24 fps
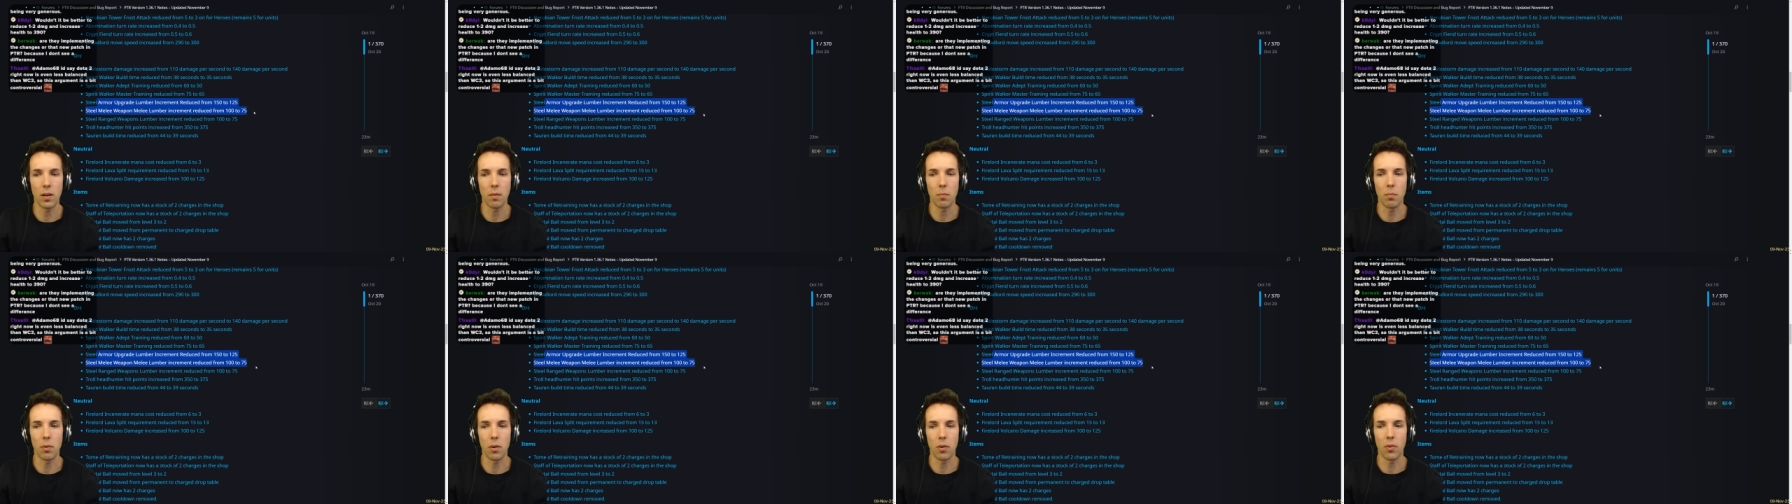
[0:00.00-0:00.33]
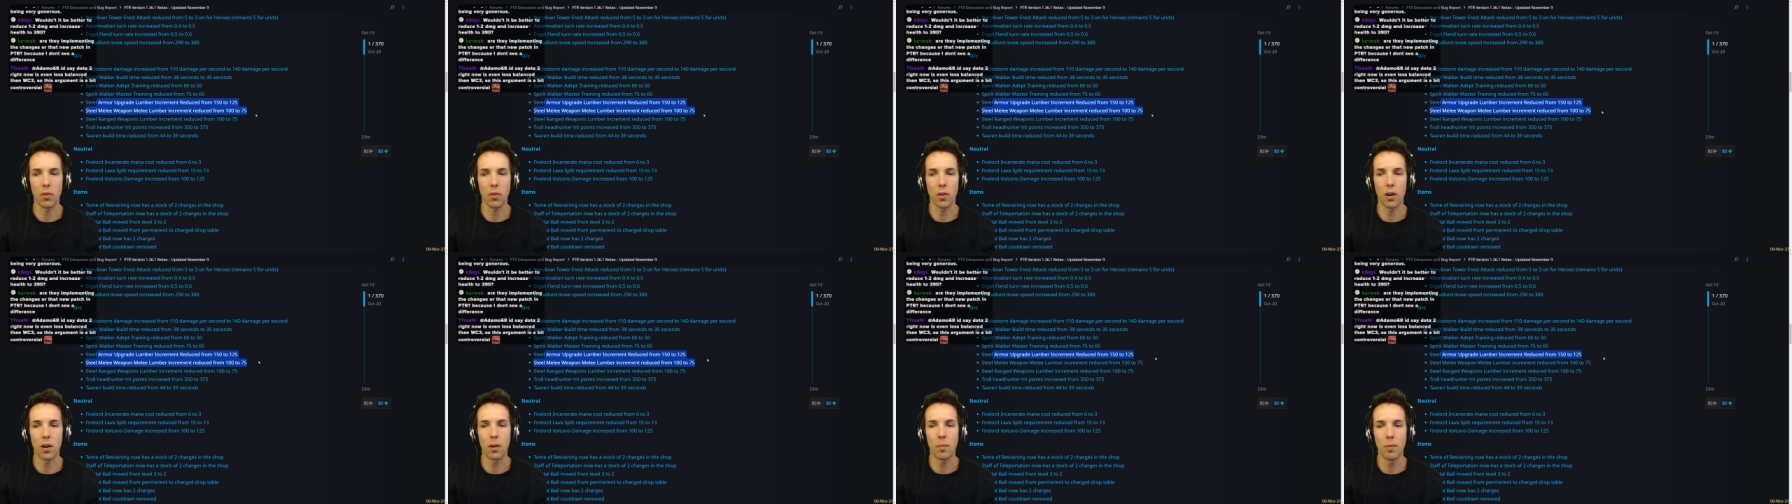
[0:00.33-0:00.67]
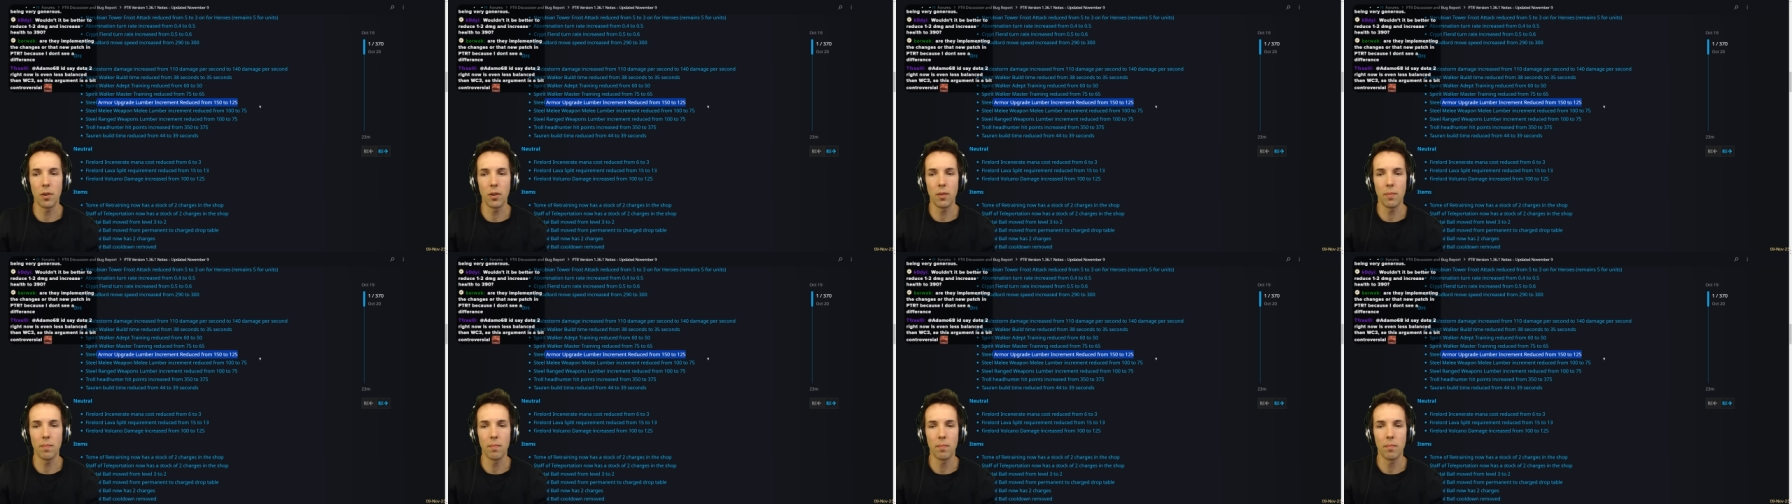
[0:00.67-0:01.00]
Both
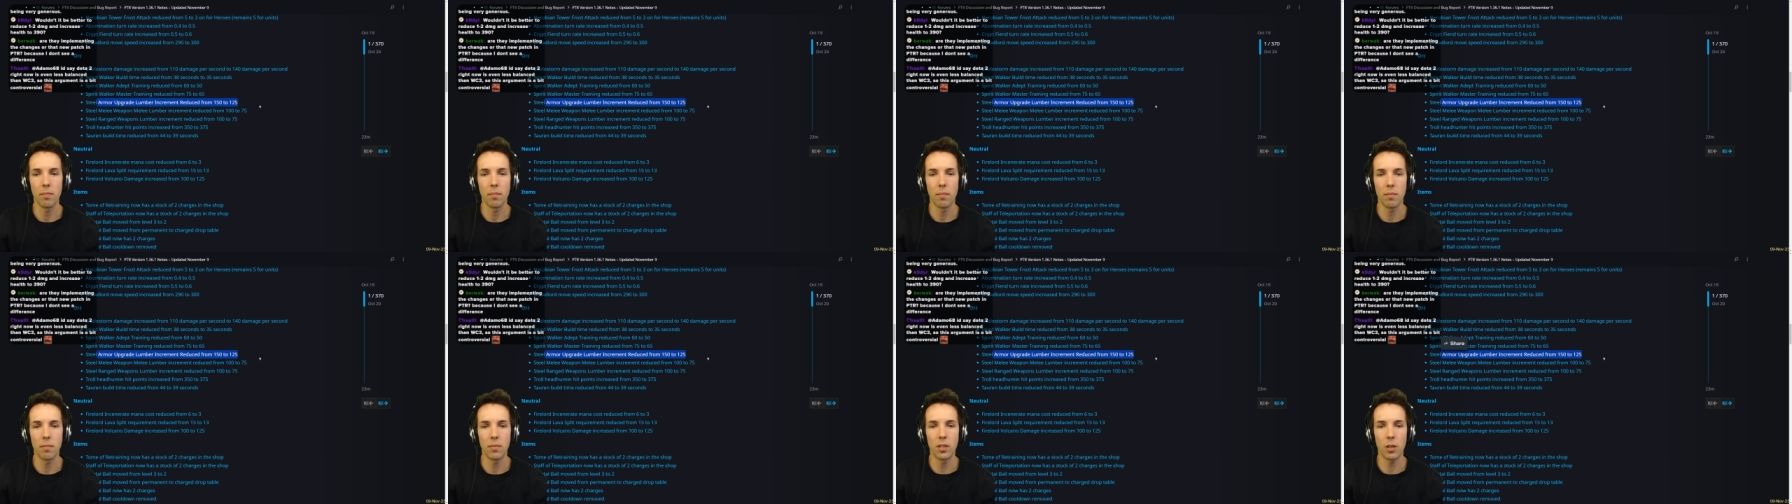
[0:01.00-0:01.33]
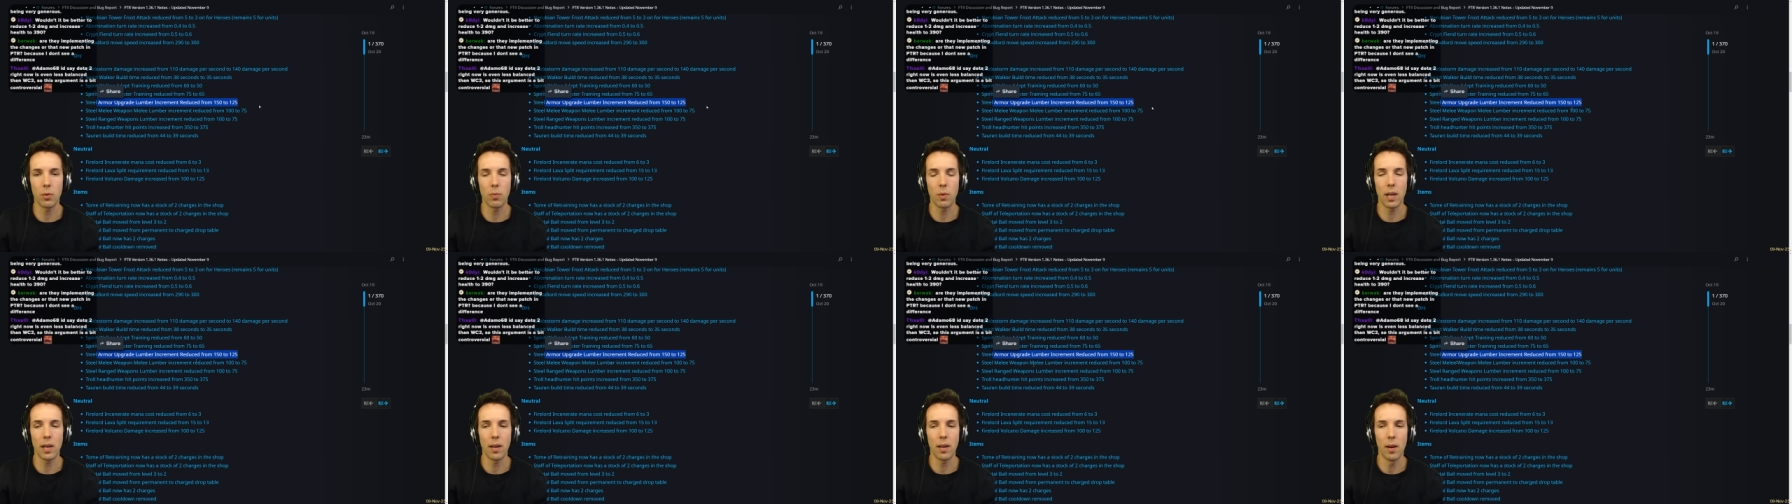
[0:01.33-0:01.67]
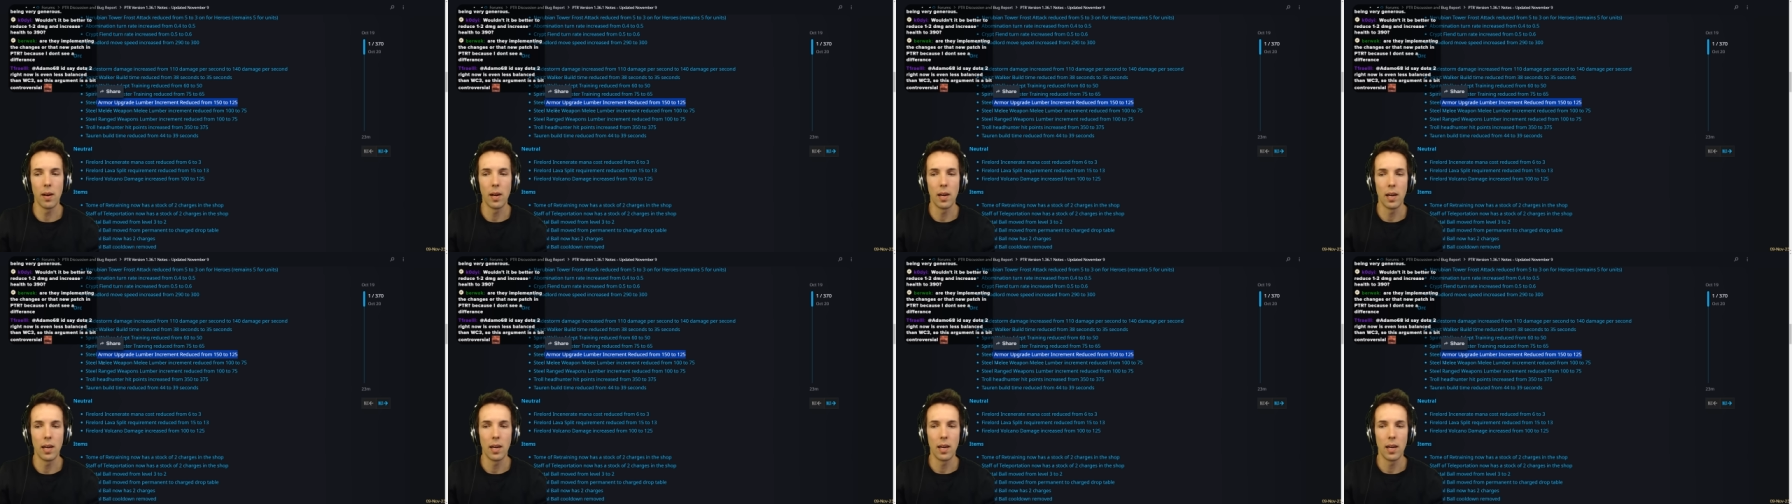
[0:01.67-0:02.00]
armor, tier 1.
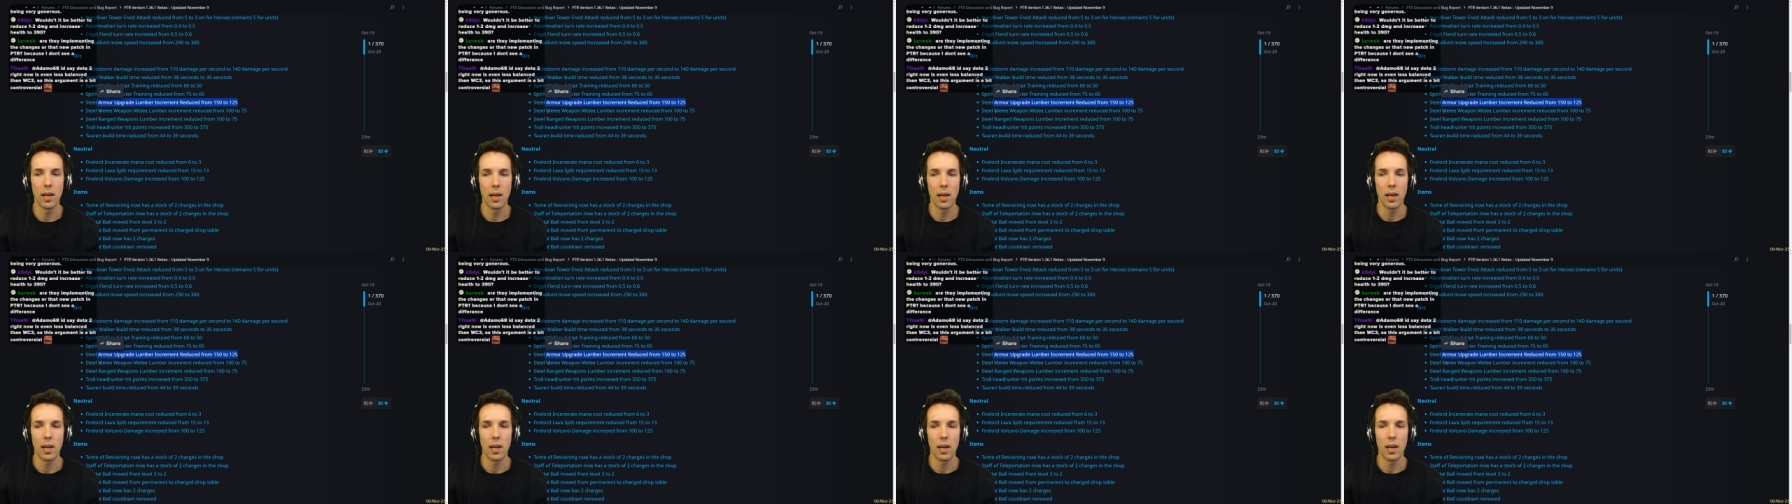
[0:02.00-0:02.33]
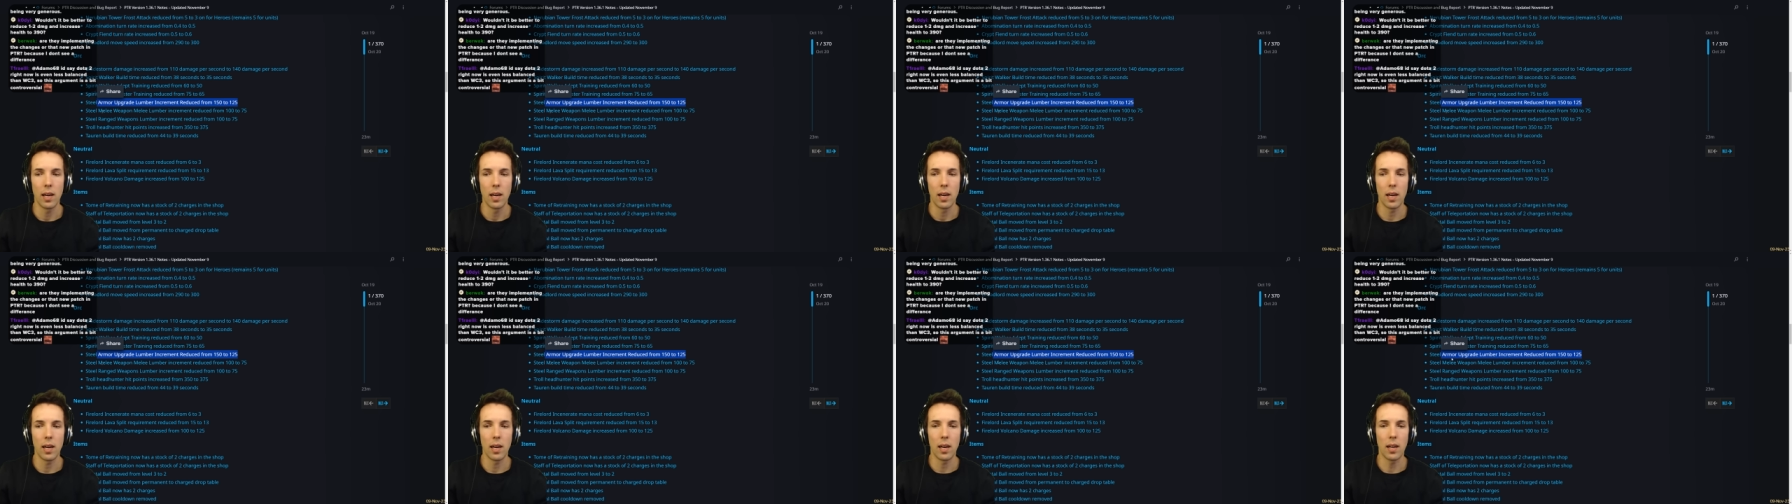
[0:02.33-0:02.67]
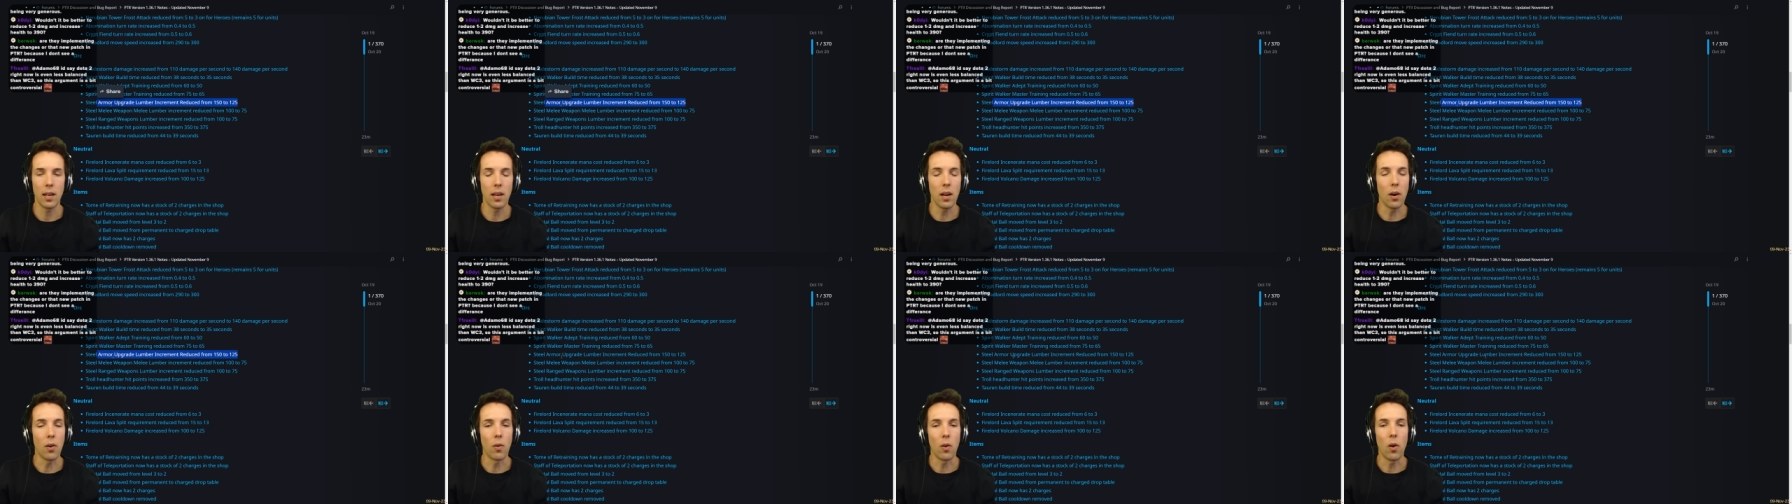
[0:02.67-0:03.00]

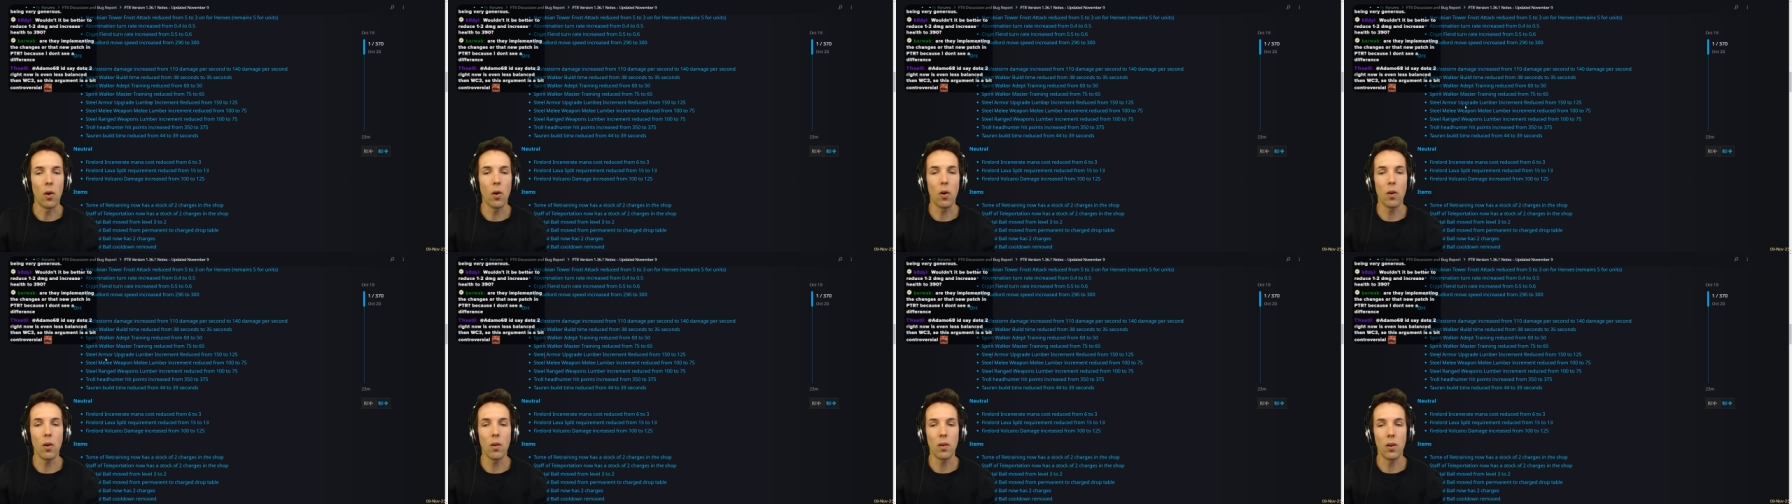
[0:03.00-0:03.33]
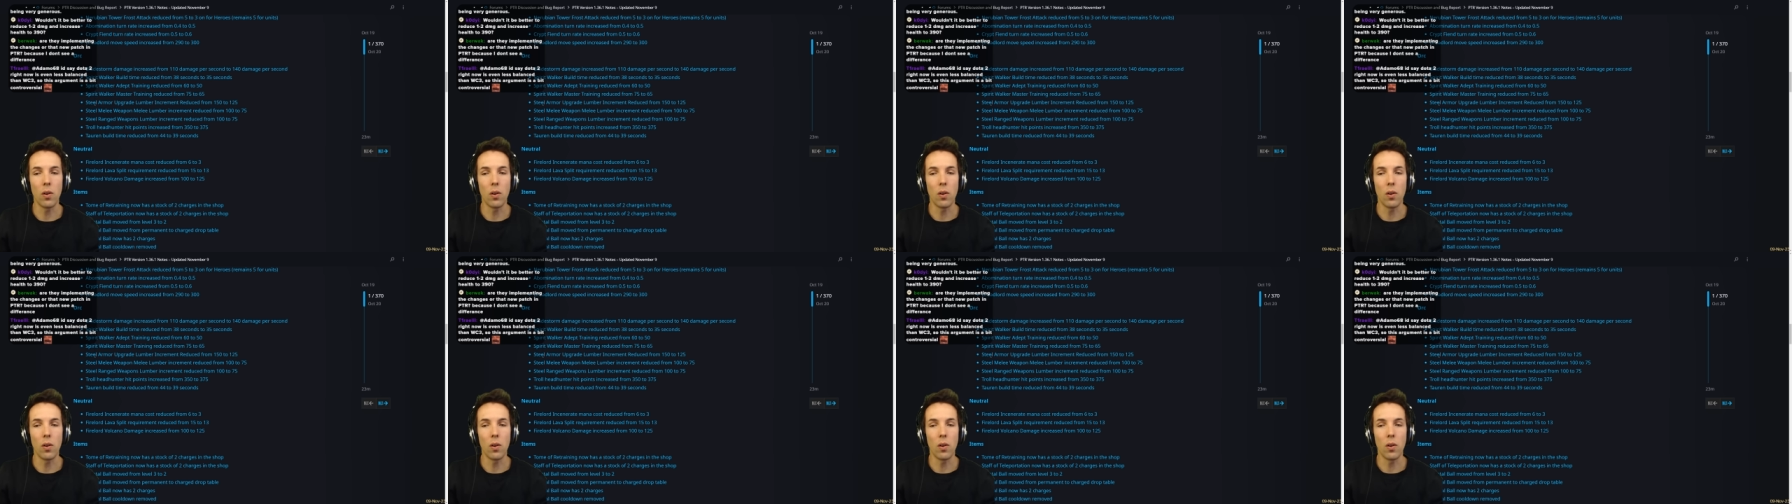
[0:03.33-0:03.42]
No, all,